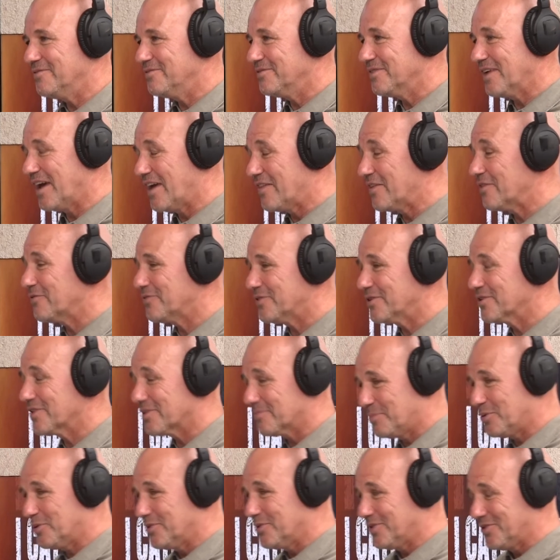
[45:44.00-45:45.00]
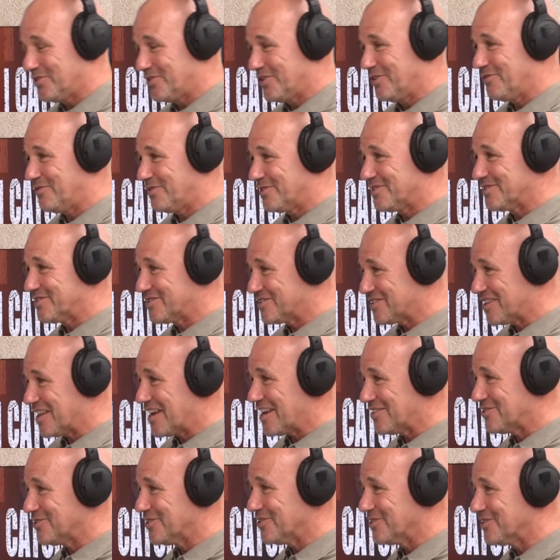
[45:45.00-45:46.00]
And if you can put a different
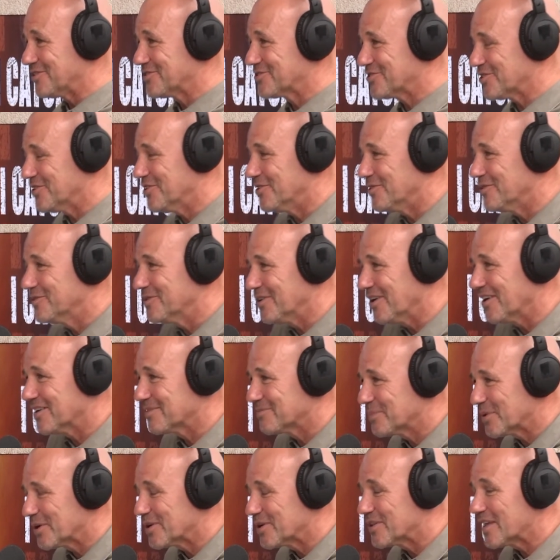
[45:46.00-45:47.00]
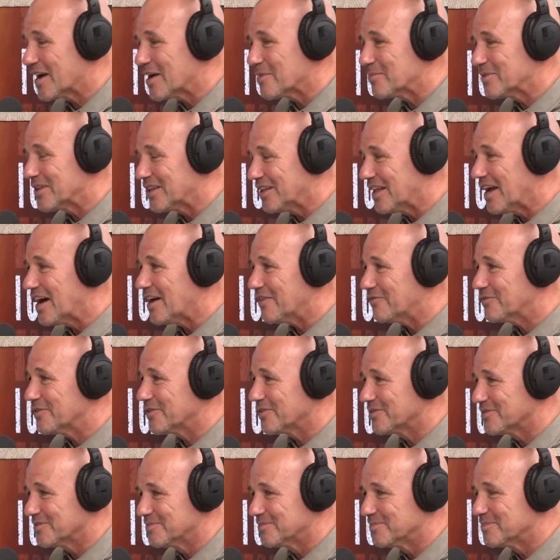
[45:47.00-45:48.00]
slant on it too, like being able to laugh at
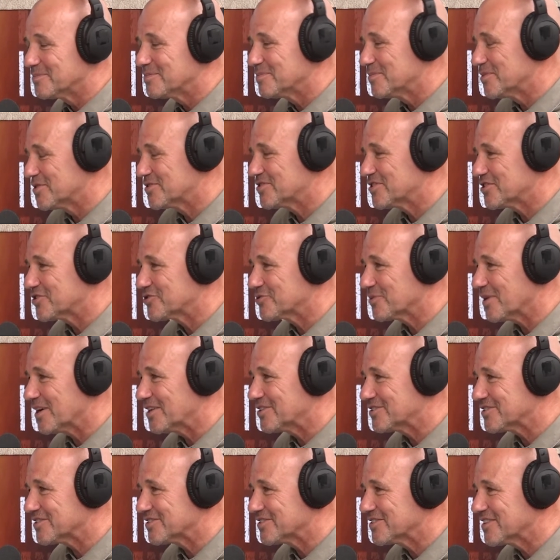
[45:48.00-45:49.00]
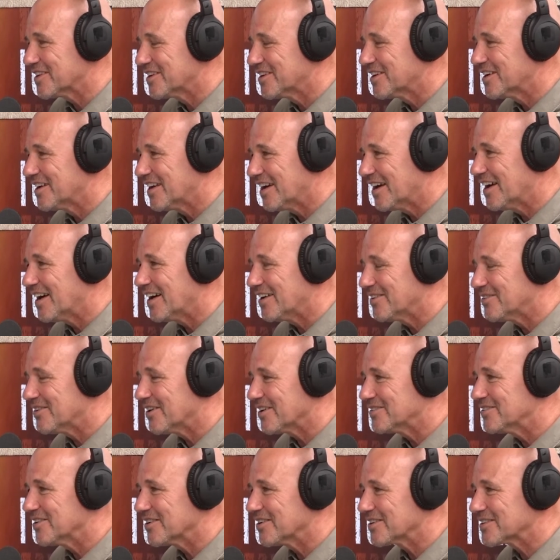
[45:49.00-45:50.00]
the situation,
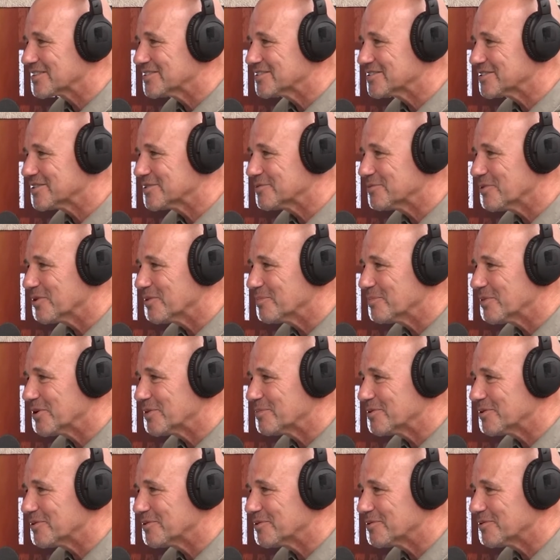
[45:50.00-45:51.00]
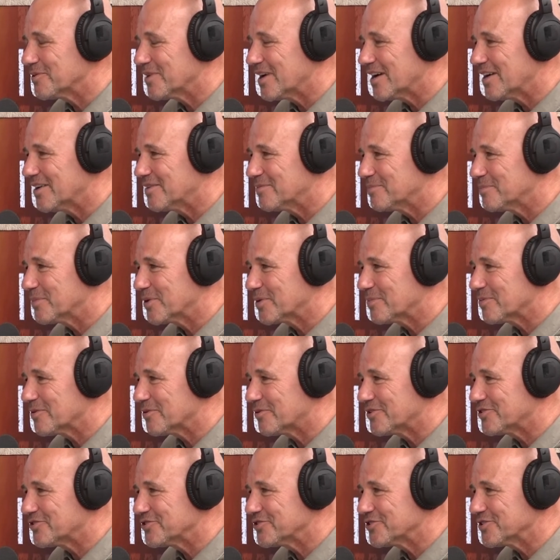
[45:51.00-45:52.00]
I can see why people
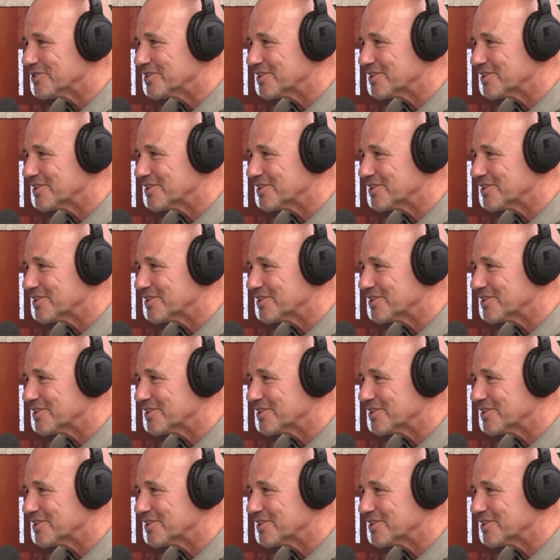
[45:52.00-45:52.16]
are enjoying it.